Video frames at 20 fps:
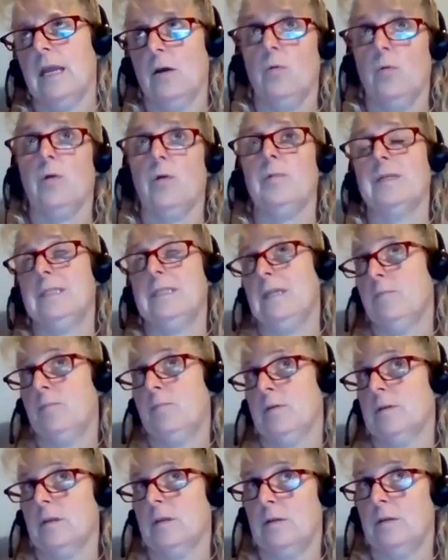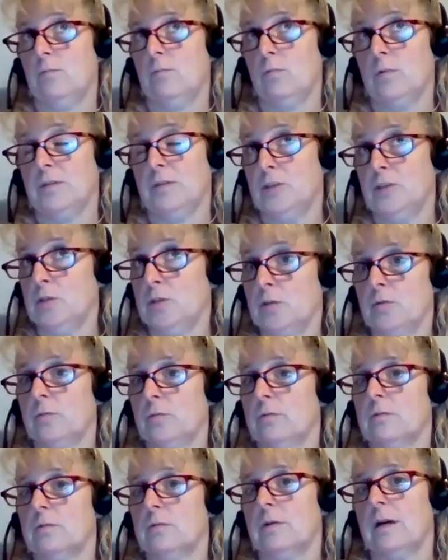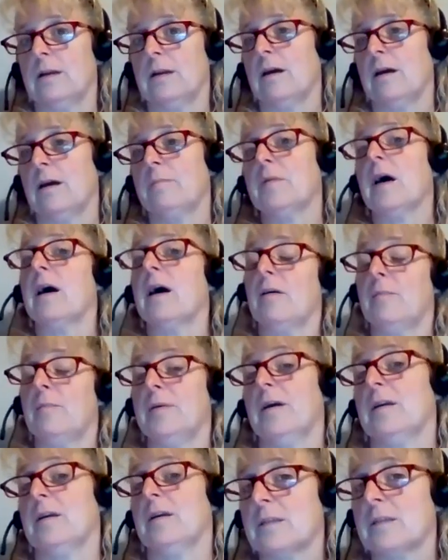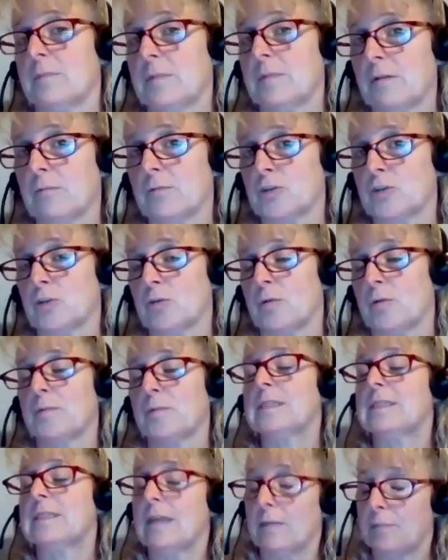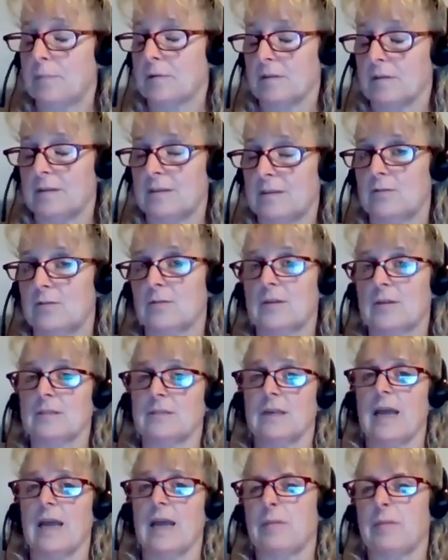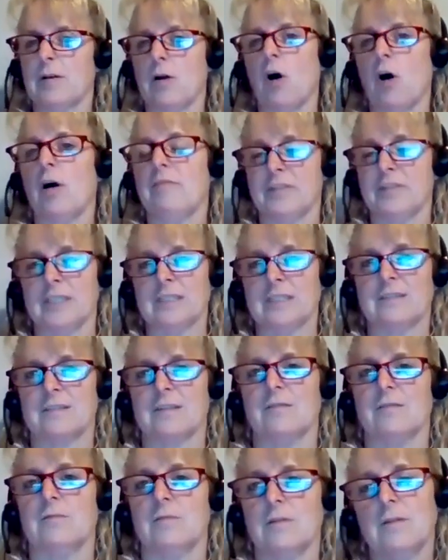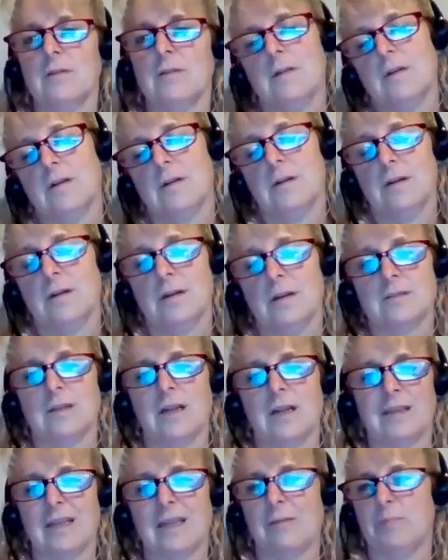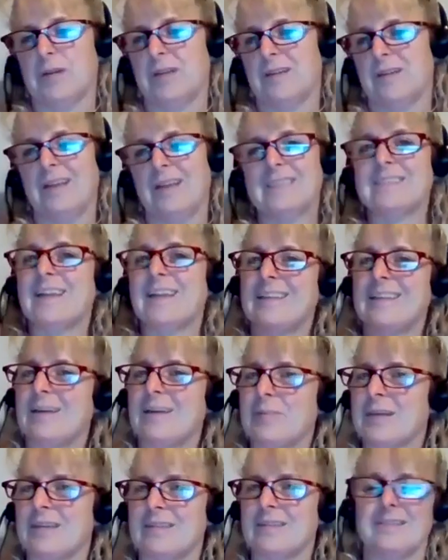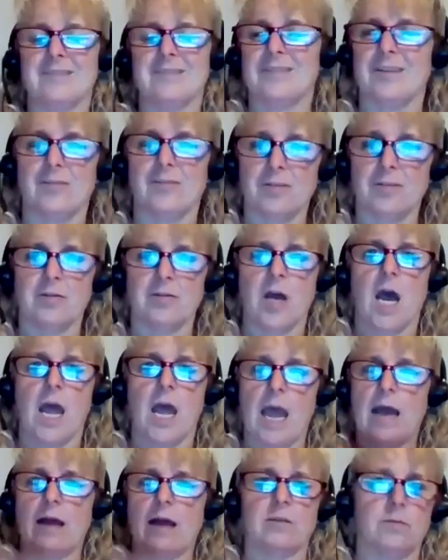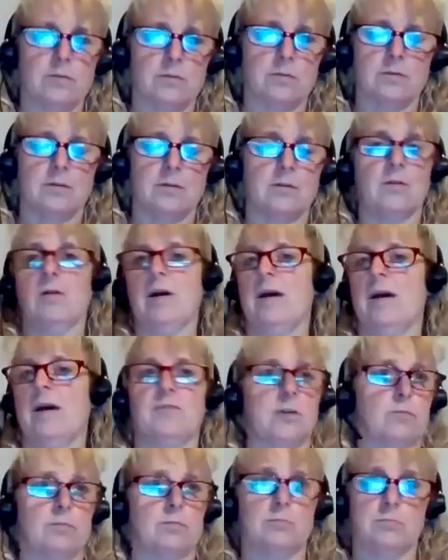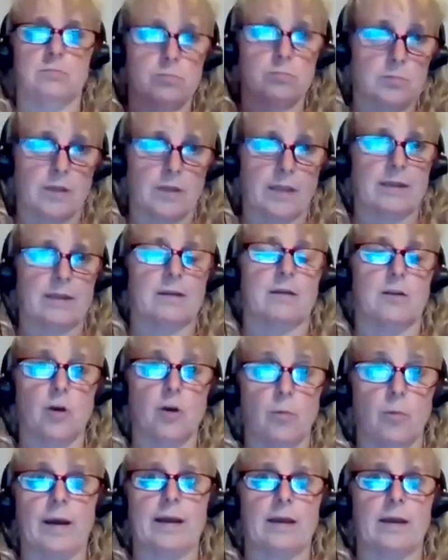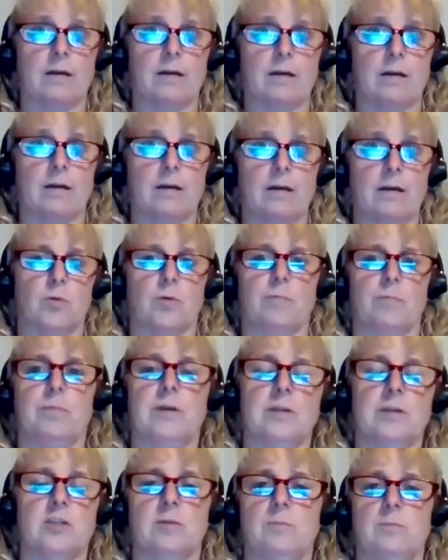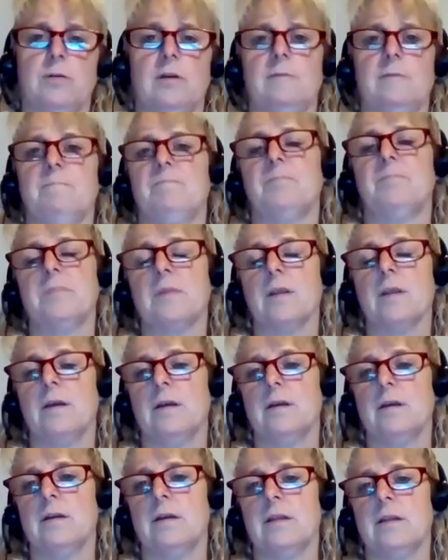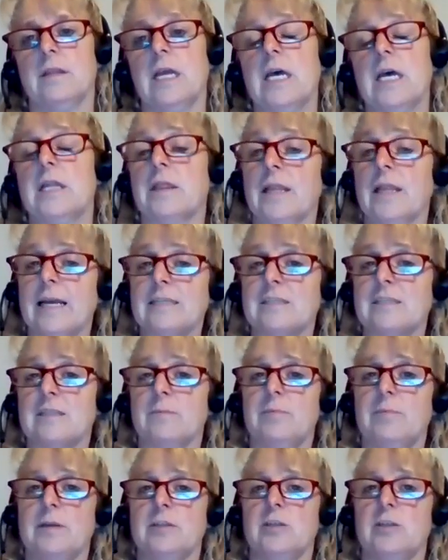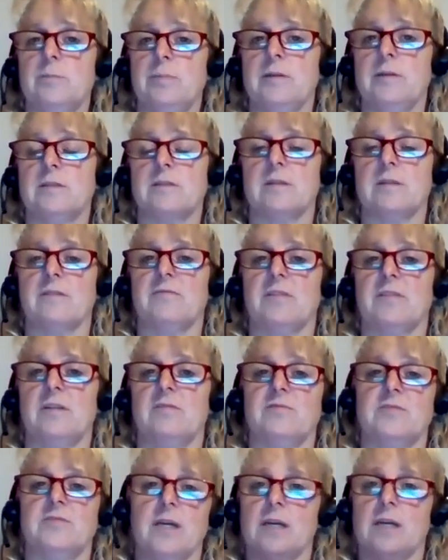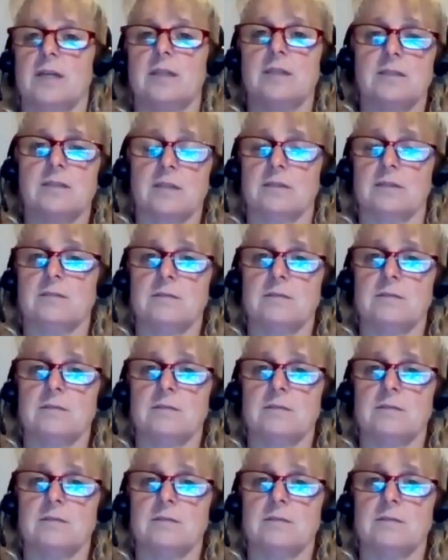we typically will do. I'll be honest, I'm not real sure what we typically do. It doesn't happen often. So it's not that big. It's not that big a deal though. You don't have to like go back out and get more PGP. Unless the PGP stuff that you've done isn't